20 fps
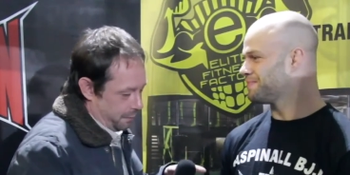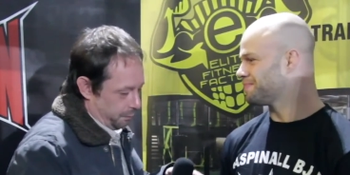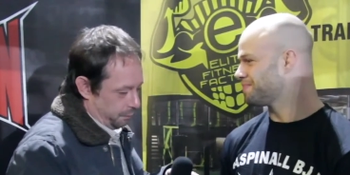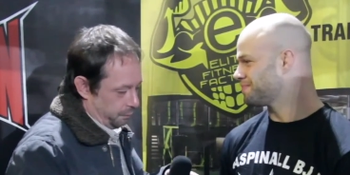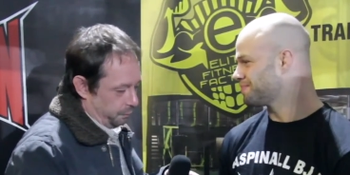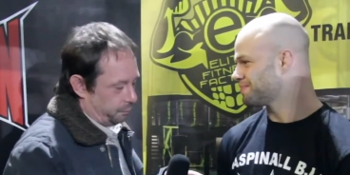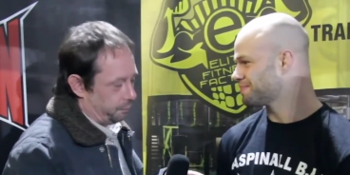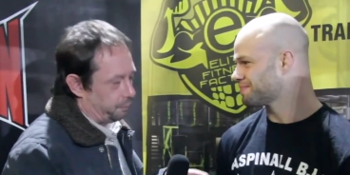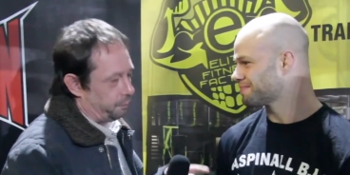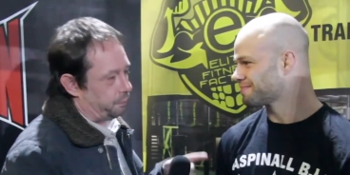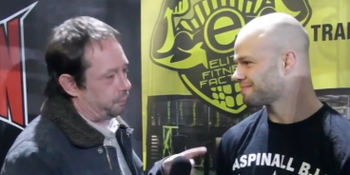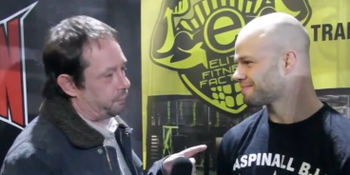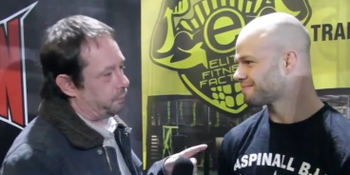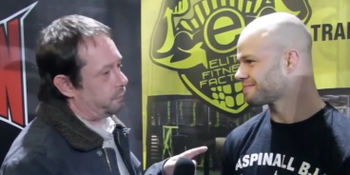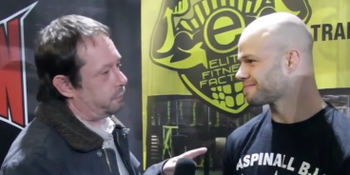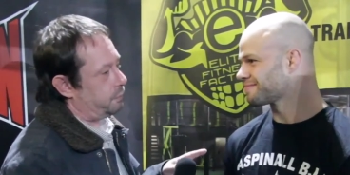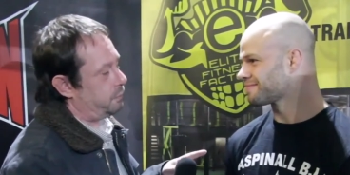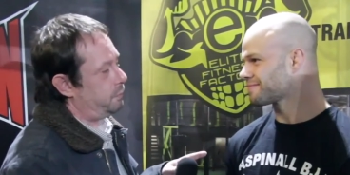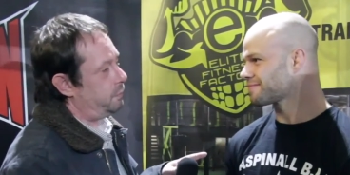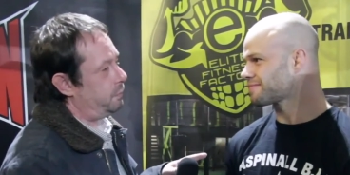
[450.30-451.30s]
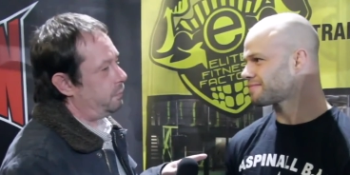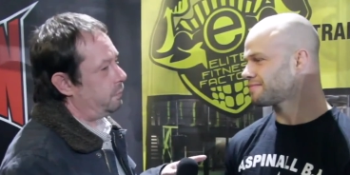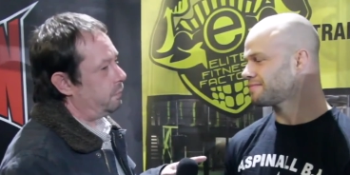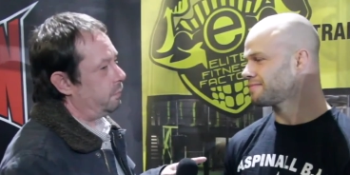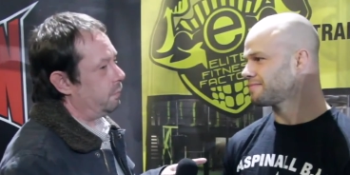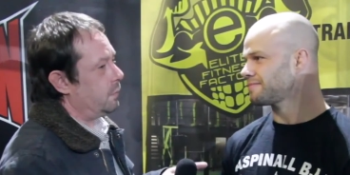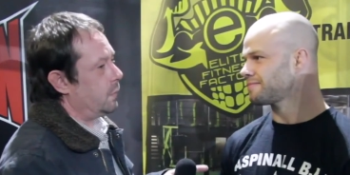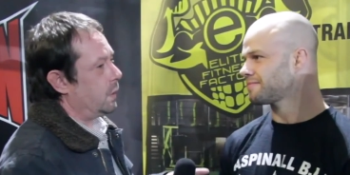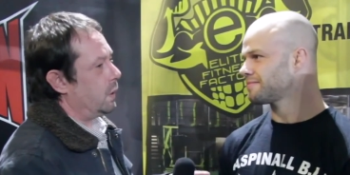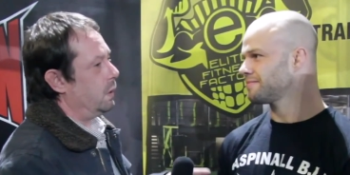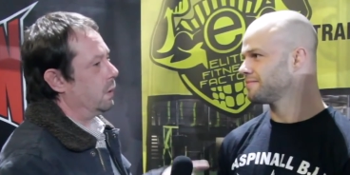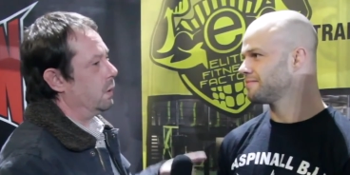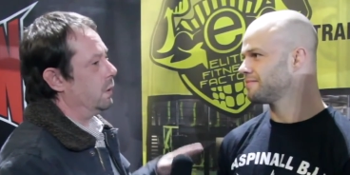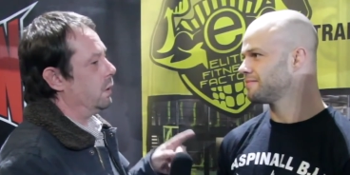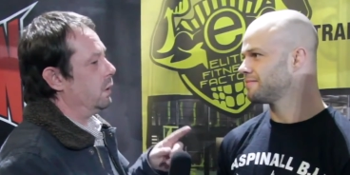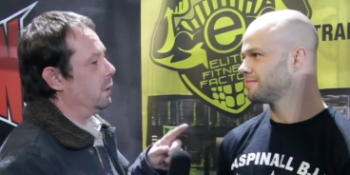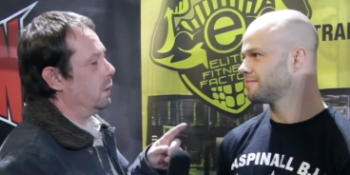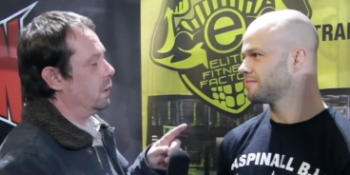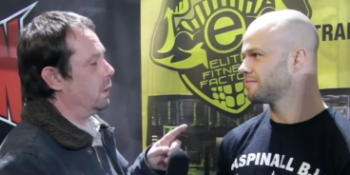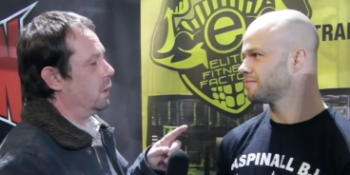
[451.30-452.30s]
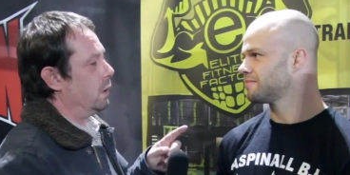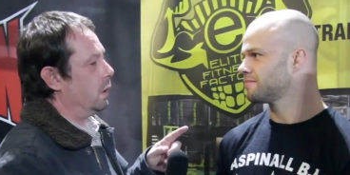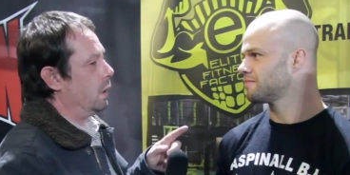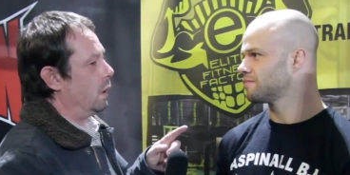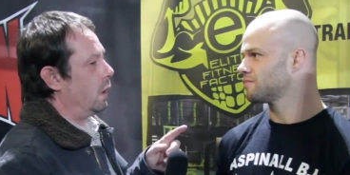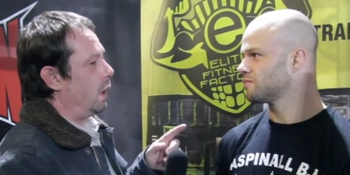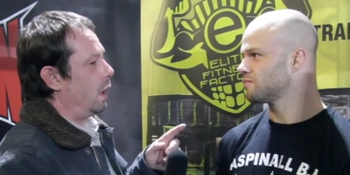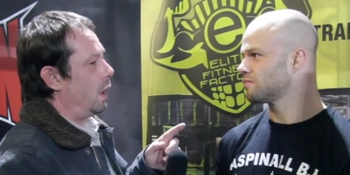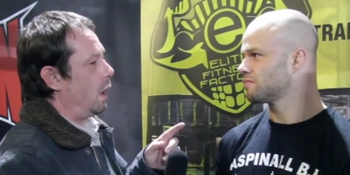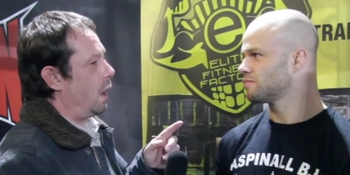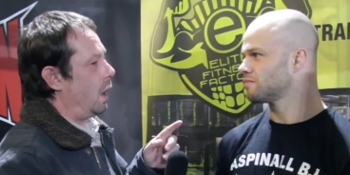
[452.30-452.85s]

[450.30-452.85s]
[no speech]